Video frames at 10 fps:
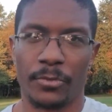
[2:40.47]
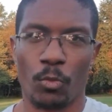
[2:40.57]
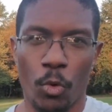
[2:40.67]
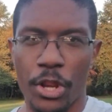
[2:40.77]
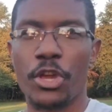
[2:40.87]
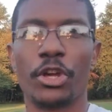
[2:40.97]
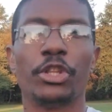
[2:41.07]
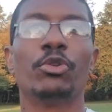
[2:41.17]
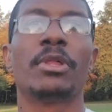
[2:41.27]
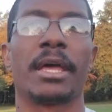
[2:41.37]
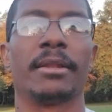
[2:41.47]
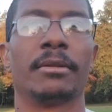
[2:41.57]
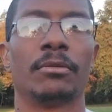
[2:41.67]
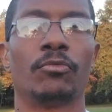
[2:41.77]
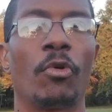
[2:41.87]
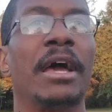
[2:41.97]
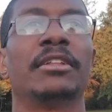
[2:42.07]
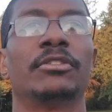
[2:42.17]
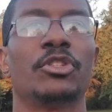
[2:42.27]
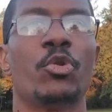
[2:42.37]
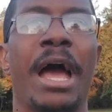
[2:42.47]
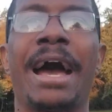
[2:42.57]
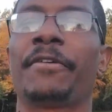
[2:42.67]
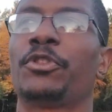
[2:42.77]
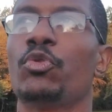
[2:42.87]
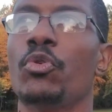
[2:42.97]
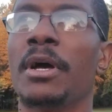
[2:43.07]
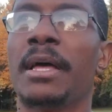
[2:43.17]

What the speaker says: What are you going to do then, right? You have to